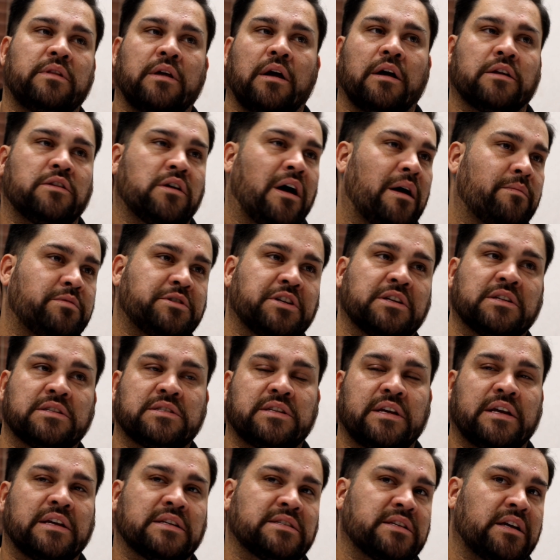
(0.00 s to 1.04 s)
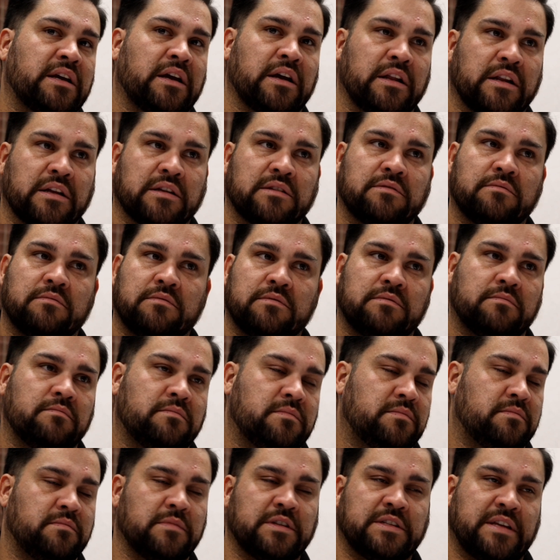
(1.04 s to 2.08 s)
the adoptions isn't going to
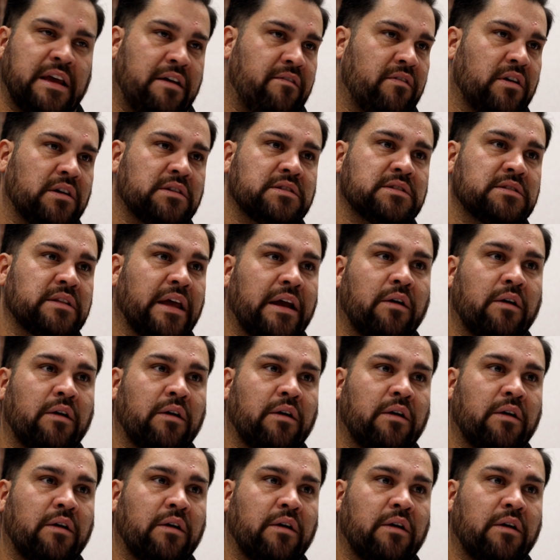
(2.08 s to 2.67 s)
save us.